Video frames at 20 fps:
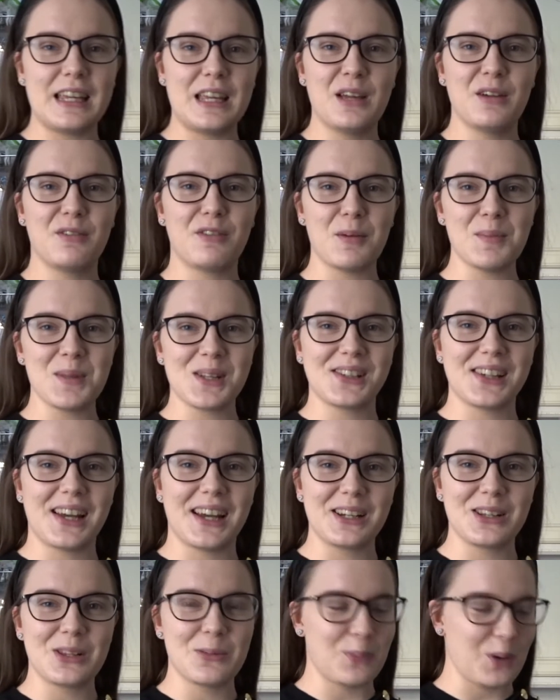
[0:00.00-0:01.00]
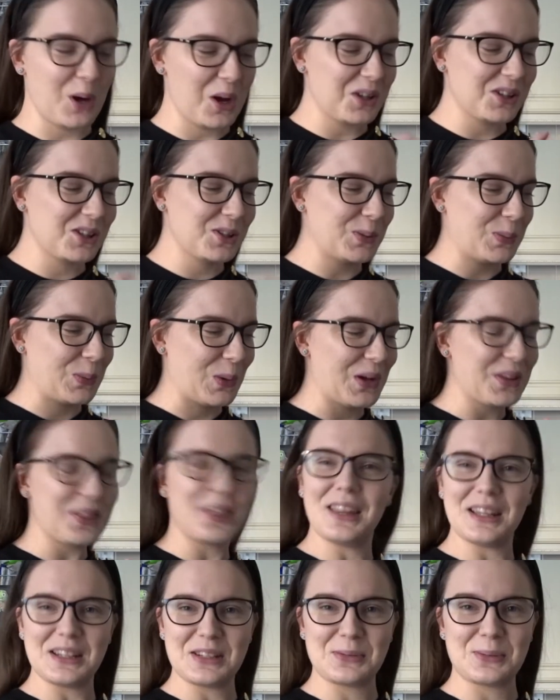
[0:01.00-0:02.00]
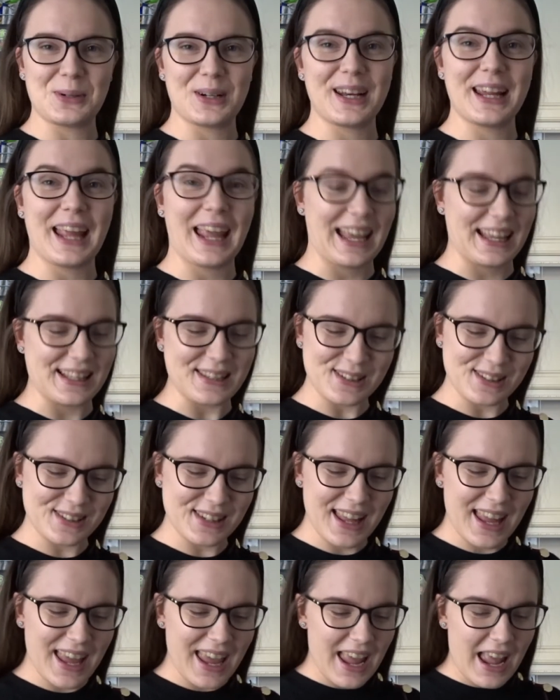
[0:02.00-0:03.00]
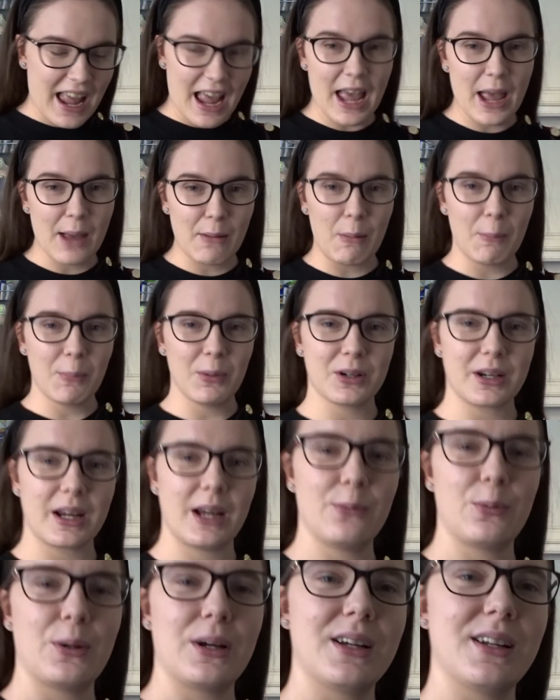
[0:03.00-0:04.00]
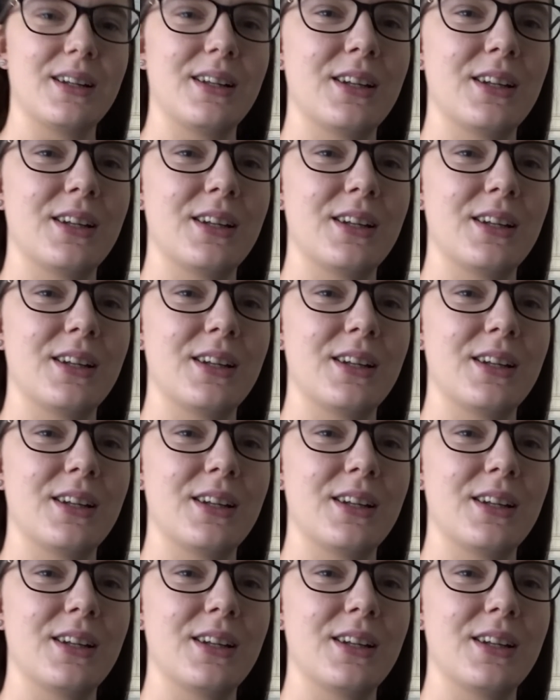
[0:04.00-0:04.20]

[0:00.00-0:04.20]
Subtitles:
from the side of the box what this one is, but I will